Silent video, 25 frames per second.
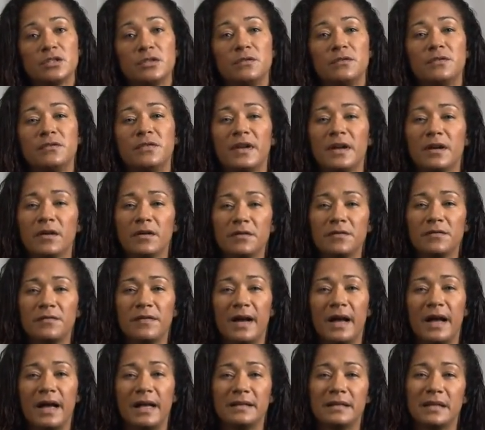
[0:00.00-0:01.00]
to
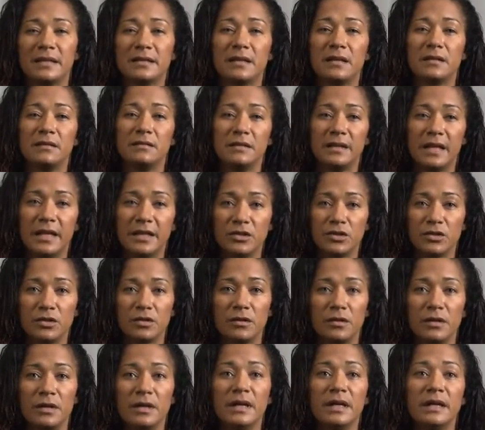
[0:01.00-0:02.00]
verify that the
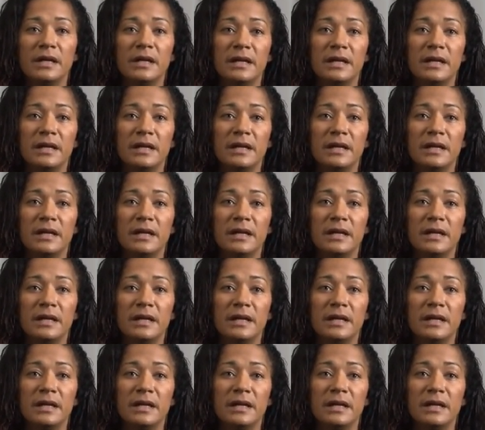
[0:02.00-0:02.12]
ledger